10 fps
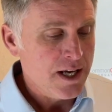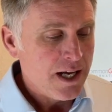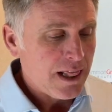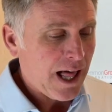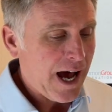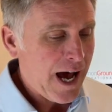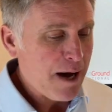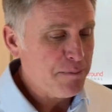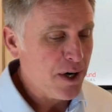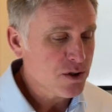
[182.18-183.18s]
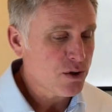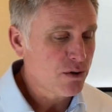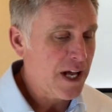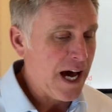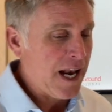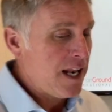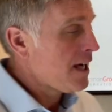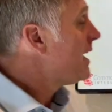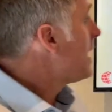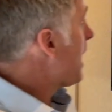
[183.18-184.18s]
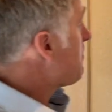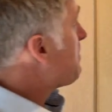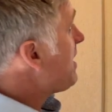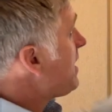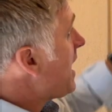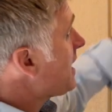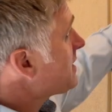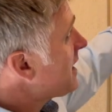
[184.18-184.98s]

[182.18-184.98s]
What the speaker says: La a personal, la pediatra